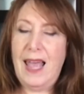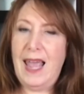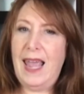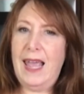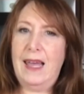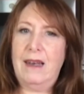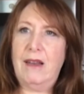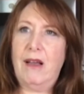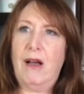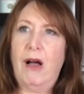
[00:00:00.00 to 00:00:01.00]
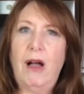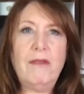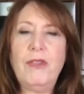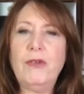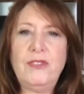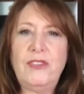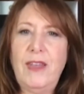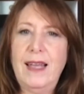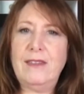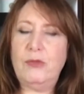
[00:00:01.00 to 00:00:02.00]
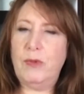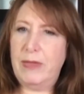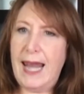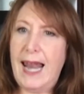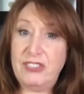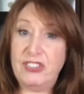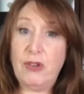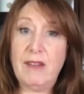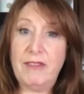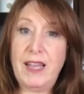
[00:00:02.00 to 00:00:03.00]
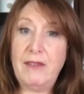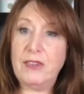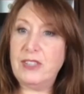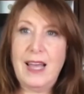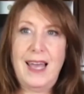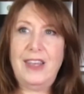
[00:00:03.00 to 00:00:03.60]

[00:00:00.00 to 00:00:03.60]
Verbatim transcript: and all those things that have strong flavors.